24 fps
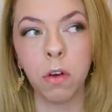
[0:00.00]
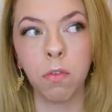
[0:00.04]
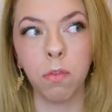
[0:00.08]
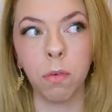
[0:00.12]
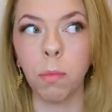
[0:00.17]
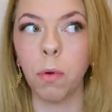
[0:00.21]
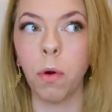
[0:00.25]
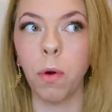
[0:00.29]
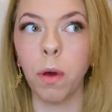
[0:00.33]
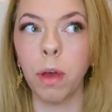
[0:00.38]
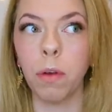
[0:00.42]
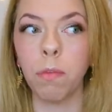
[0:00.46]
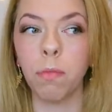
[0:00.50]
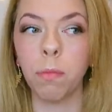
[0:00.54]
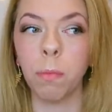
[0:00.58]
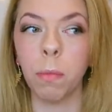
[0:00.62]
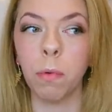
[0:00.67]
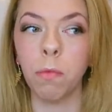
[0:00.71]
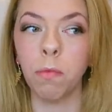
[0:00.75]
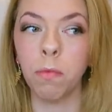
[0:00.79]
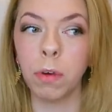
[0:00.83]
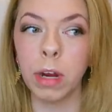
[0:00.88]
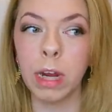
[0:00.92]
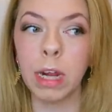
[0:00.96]
from going from
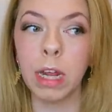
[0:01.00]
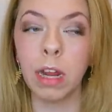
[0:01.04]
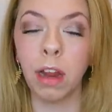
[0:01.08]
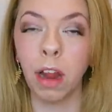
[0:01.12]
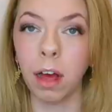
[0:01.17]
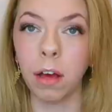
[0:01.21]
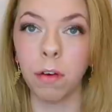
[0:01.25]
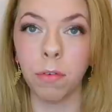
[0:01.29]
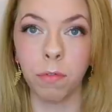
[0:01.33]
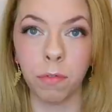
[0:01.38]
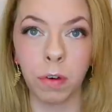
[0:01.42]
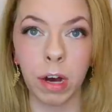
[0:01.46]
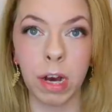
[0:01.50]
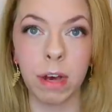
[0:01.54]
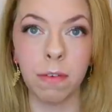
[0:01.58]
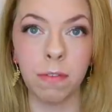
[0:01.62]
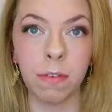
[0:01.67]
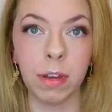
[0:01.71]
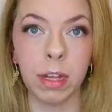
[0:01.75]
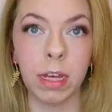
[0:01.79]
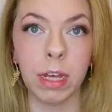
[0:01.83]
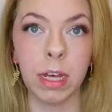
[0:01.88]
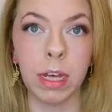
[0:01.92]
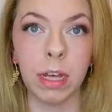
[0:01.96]
a really like a five
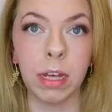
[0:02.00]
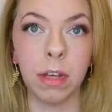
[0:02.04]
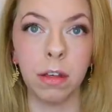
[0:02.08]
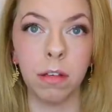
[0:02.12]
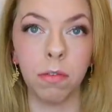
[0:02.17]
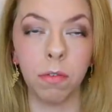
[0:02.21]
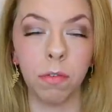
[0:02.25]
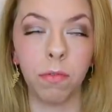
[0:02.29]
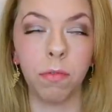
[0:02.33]
D,